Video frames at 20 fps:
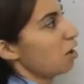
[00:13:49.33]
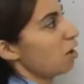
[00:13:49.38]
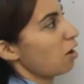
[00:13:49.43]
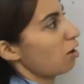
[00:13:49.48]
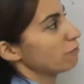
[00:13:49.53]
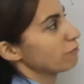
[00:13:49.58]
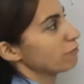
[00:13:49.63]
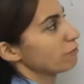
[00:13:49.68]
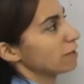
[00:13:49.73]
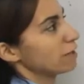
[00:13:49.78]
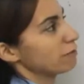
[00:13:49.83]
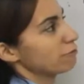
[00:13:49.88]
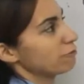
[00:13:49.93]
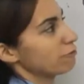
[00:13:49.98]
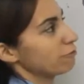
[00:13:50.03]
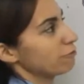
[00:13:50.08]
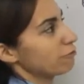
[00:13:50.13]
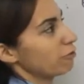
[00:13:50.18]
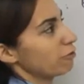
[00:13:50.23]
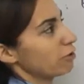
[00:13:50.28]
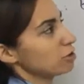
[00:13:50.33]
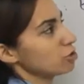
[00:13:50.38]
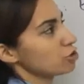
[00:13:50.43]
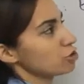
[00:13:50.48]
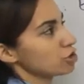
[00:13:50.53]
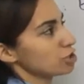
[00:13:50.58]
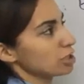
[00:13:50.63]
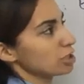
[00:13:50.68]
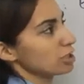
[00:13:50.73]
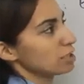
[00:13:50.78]
of a
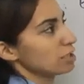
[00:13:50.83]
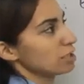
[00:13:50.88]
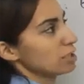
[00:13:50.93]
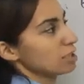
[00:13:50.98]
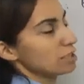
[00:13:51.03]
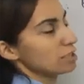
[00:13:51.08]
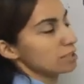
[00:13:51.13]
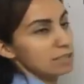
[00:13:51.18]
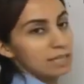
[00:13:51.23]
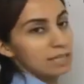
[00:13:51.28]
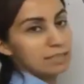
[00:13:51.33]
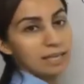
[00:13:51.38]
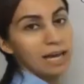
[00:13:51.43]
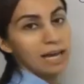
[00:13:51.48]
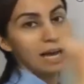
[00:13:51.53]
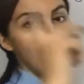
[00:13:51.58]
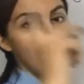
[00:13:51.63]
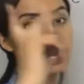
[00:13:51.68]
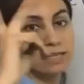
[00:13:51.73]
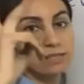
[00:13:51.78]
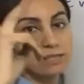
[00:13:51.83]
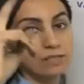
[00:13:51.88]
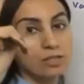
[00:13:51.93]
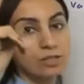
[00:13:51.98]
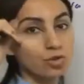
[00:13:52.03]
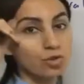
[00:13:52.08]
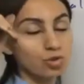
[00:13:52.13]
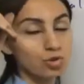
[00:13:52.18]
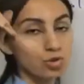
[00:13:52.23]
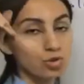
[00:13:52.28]
function that
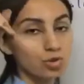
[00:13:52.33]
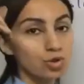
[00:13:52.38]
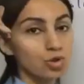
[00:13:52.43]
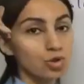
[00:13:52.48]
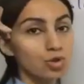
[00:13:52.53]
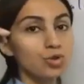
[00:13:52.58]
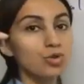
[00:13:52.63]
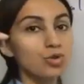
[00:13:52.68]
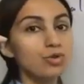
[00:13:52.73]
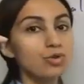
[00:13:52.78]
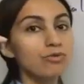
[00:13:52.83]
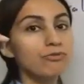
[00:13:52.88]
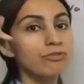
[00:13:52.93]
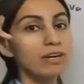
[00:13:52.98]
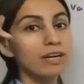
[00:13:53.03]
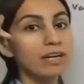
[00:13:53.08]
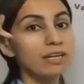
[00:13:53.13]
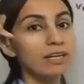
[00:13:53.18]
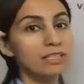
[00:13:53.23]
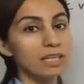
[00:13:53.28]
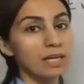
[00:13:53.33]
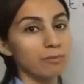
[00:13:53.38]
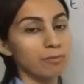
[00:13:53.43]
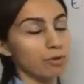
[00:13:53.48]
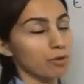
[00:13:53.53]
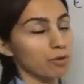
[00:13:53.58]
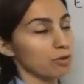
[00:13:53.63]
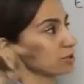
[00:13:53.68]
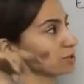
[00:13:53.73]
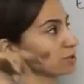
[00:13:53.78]
has two
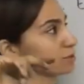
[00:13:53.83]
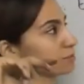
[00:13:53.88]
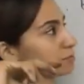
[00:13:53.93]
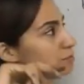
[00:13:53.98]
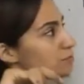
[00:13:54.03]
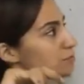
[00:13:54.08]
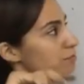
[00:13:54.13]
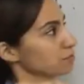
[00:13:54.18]
variables.